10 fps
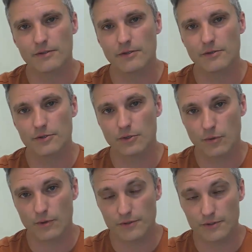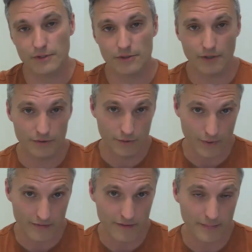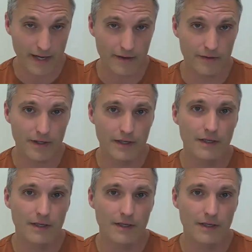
There's a course that starts a week from now,